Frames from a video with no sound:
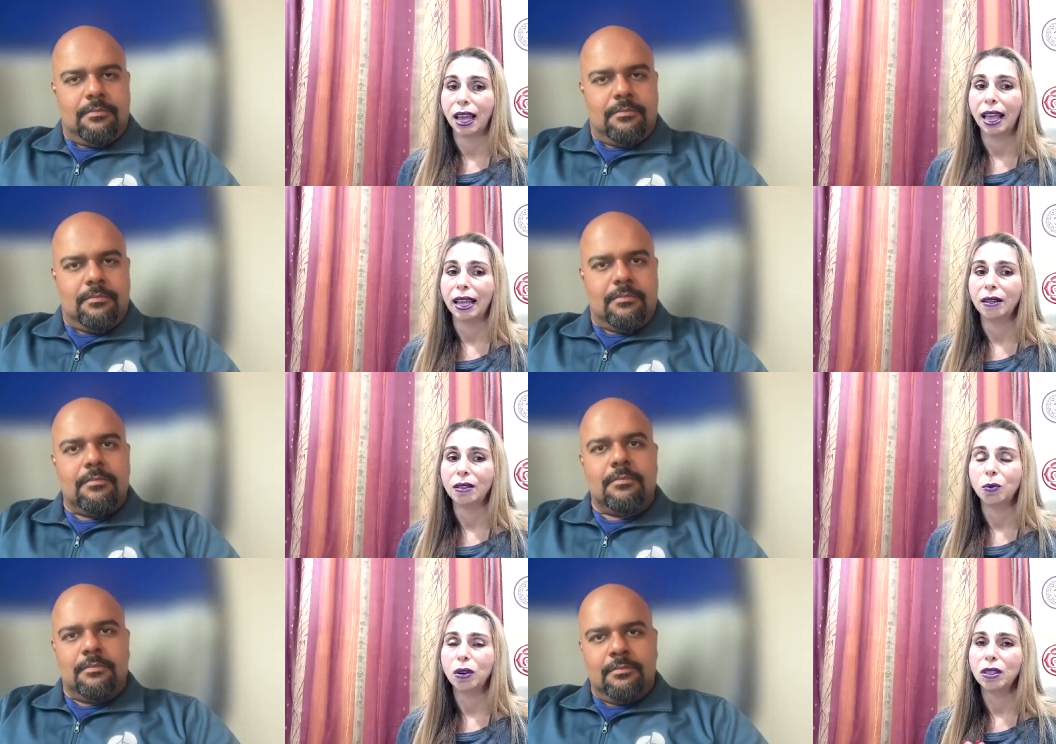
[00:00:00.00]
Speaker 1: And
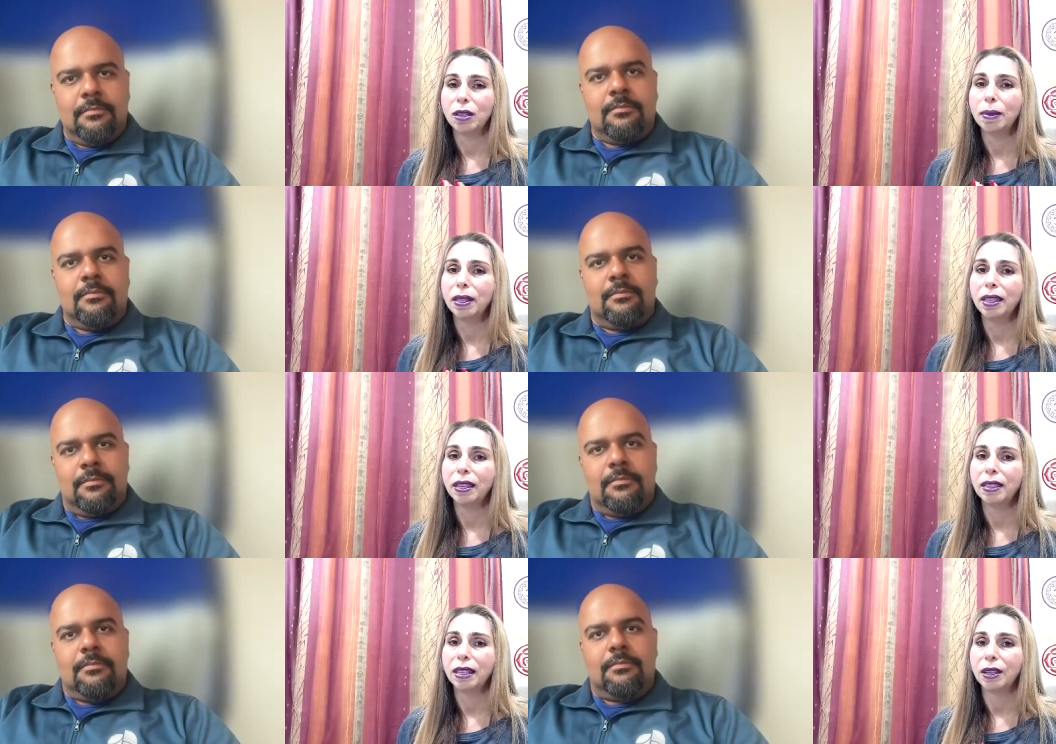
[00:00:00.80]
what are some of the
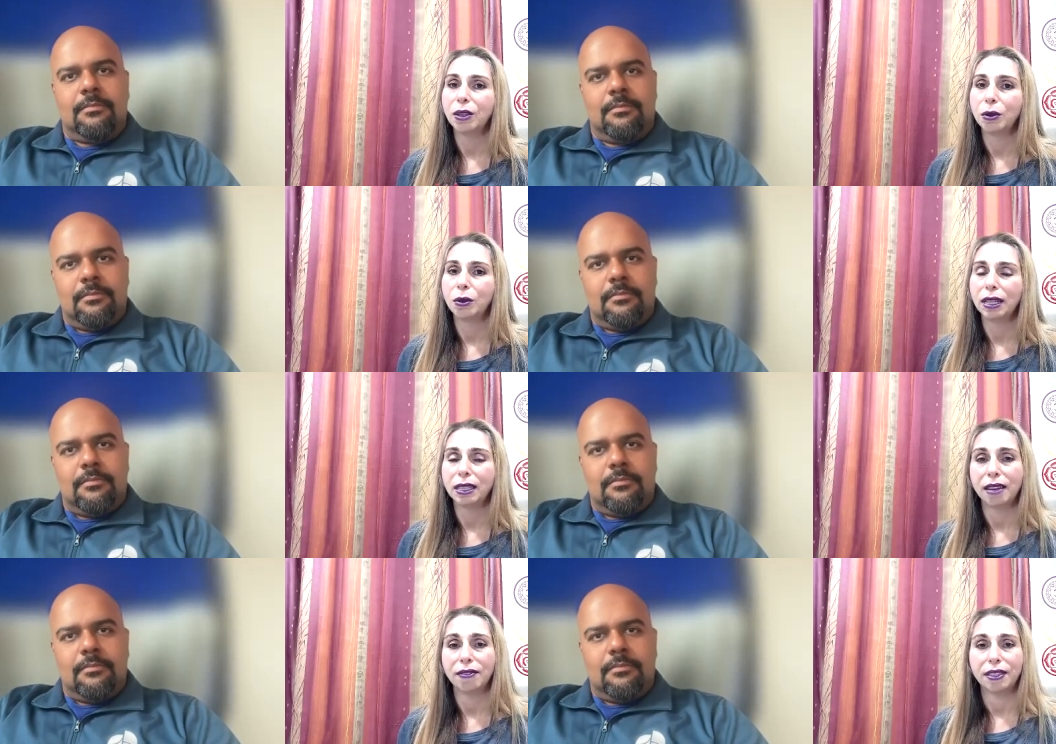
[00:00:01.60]
things that you like
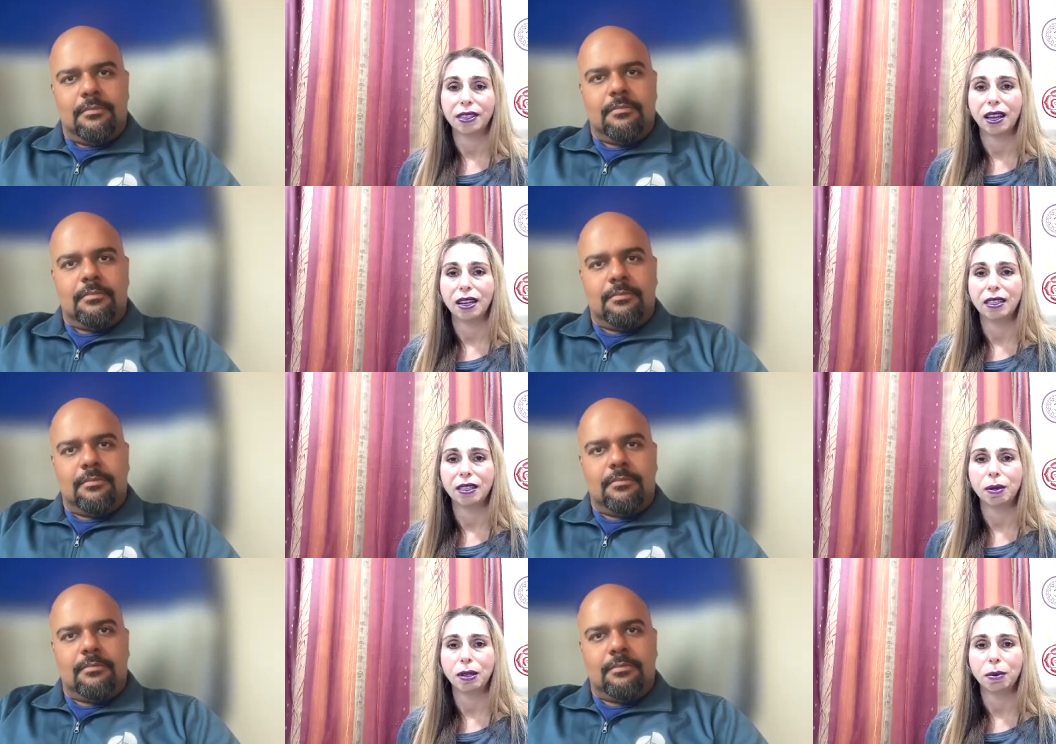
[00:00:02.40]
to emphasize to
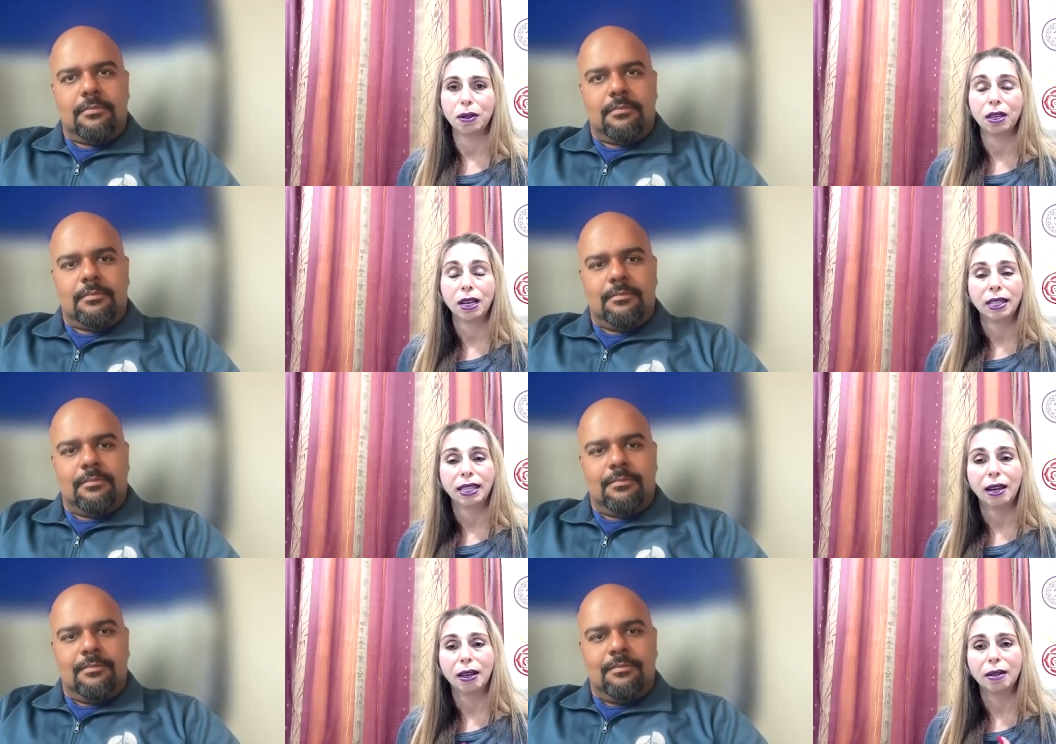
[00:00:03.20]
people
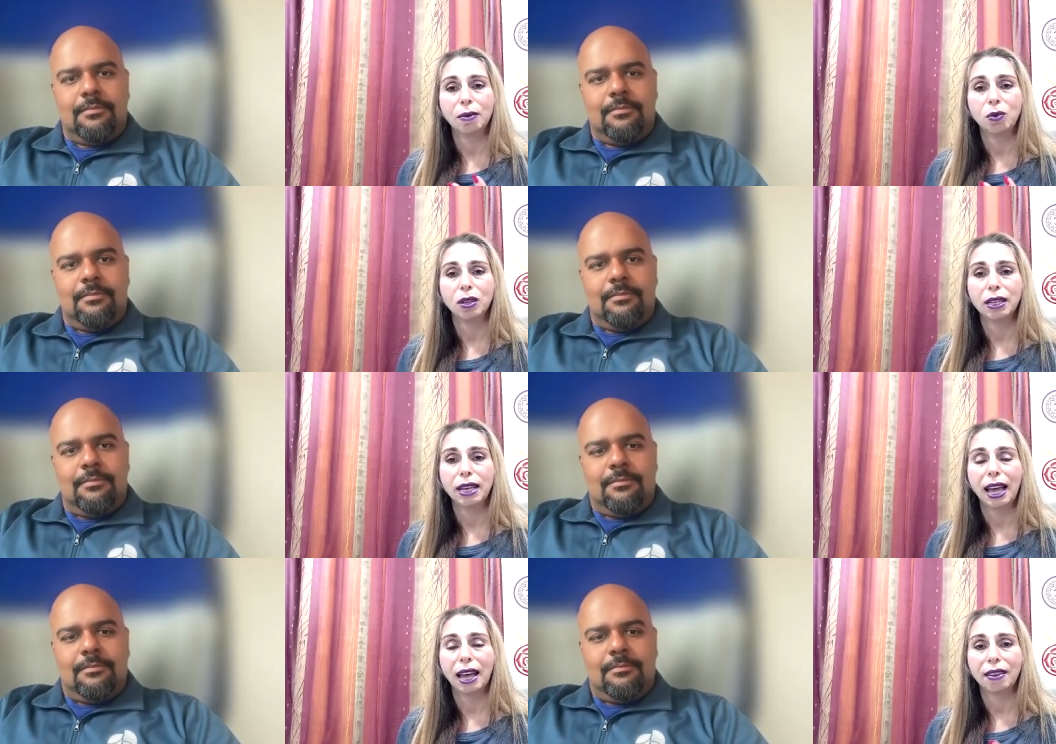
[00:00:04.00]
that can really
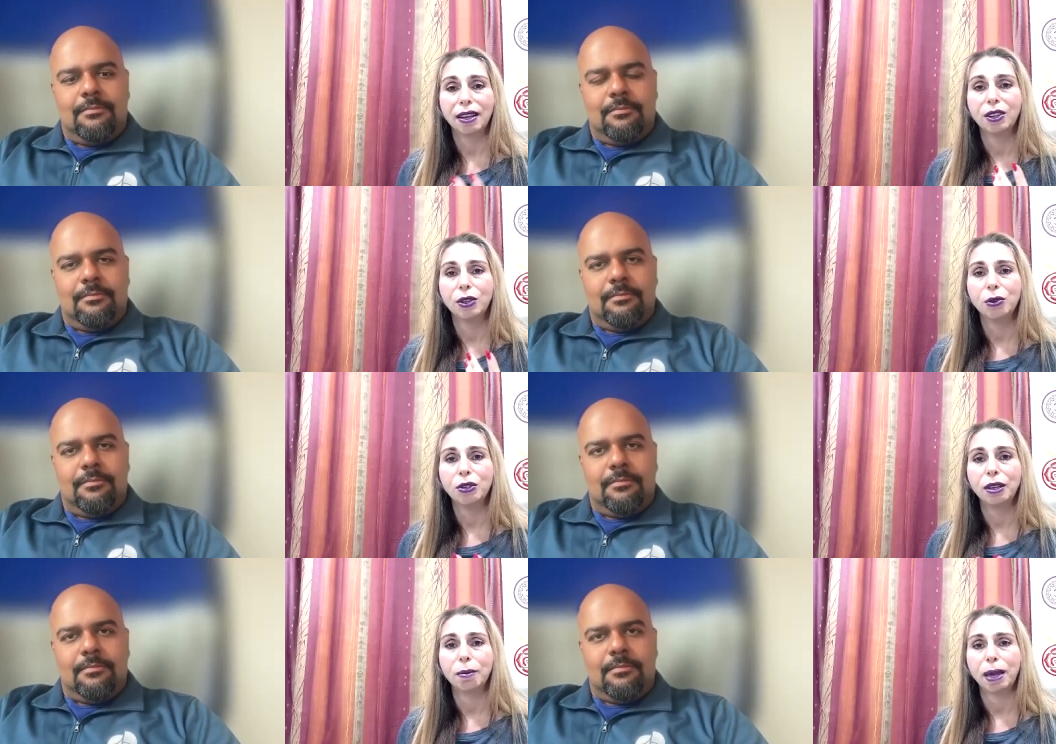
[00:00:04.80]
have a huge
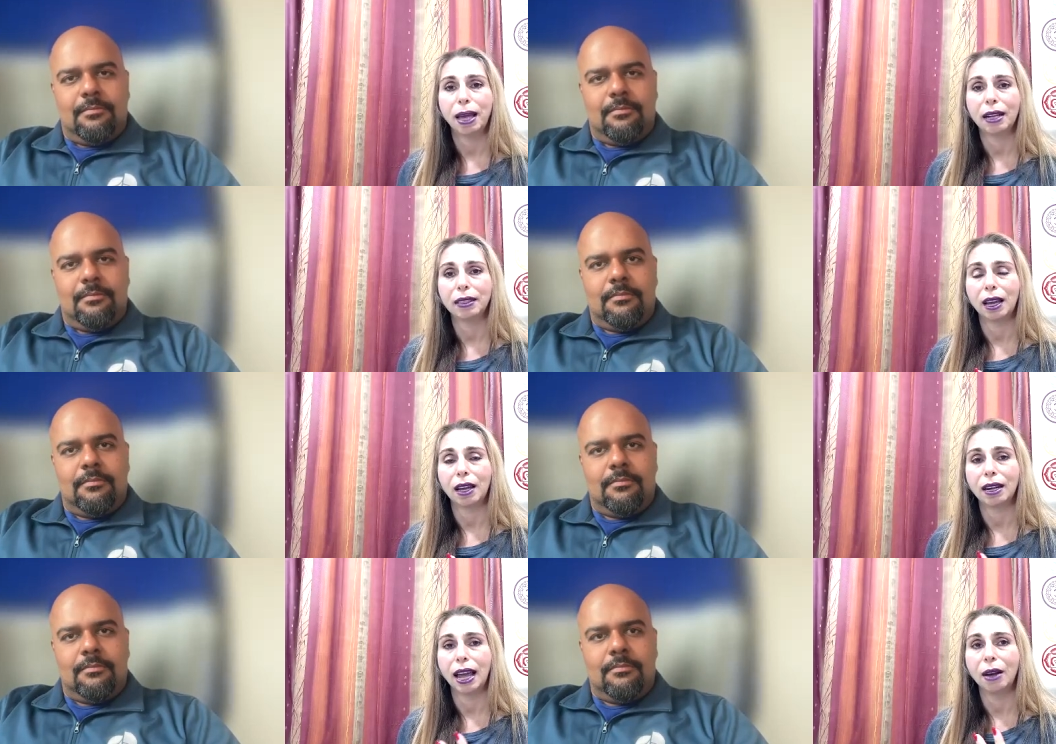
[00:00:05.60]
impact
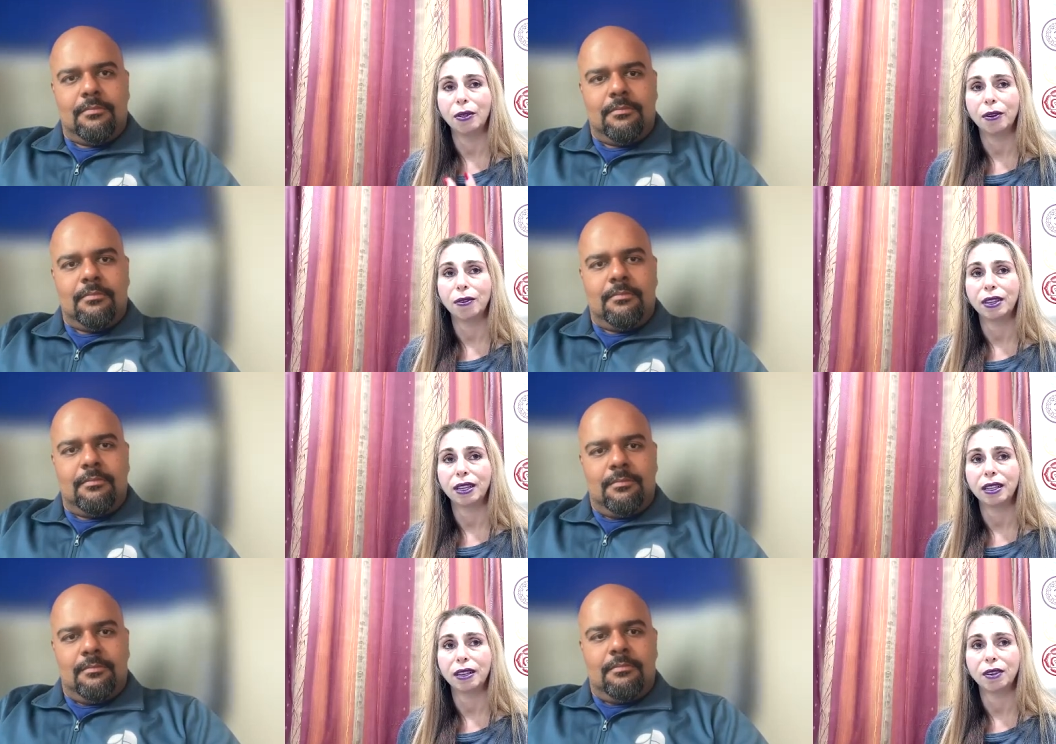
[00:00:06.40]
on how they're
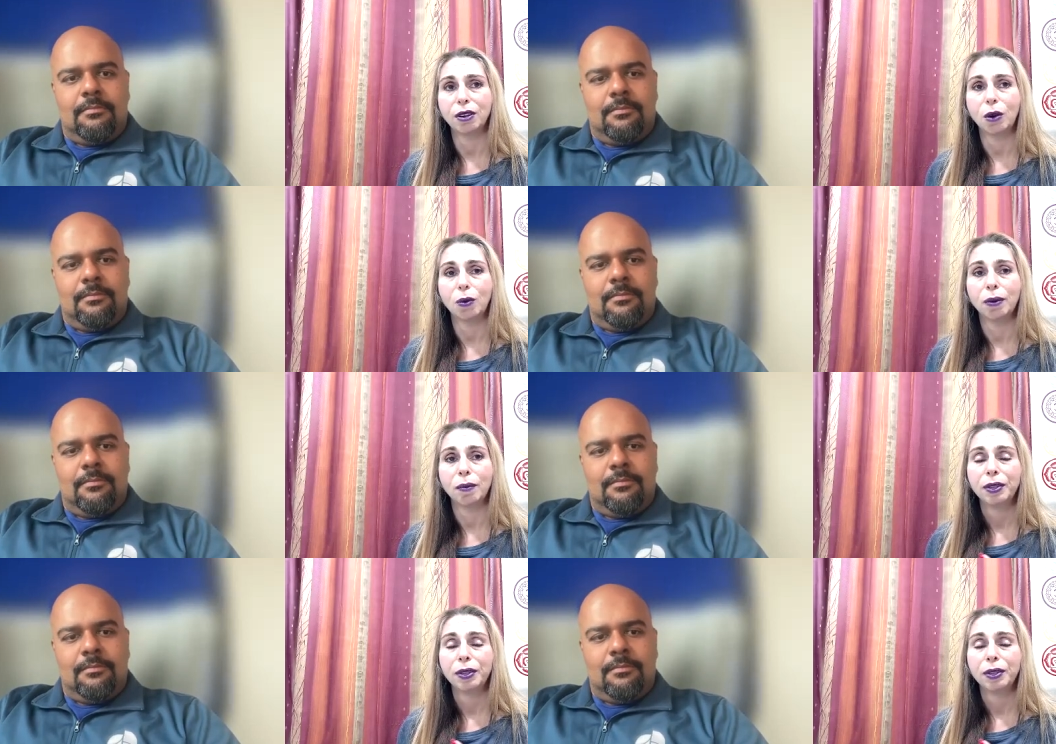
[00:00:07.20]
feeling if they're going